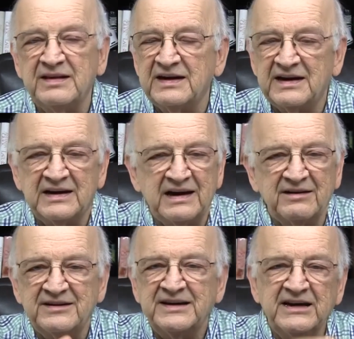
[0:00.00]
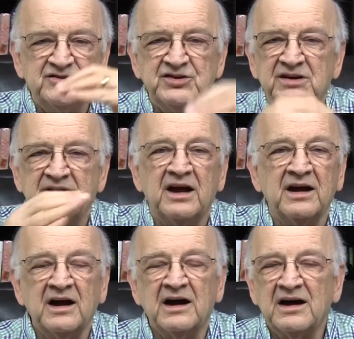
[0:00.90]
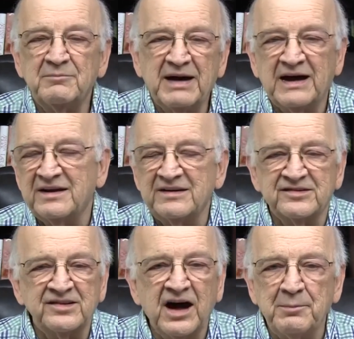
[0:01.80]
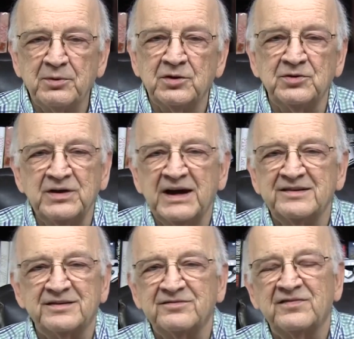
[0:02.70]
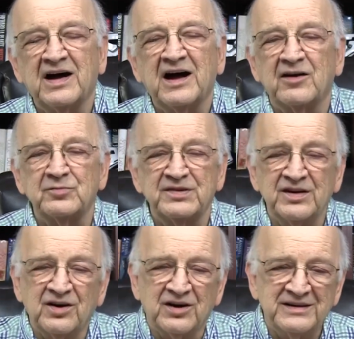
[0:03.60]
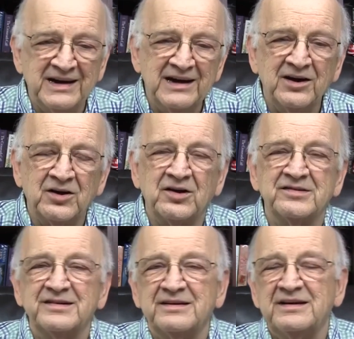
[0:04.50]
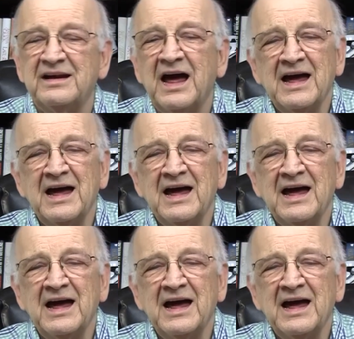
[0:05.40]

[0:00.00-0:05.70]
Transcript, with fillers: then the tension about this couple who gets involved with the cartels and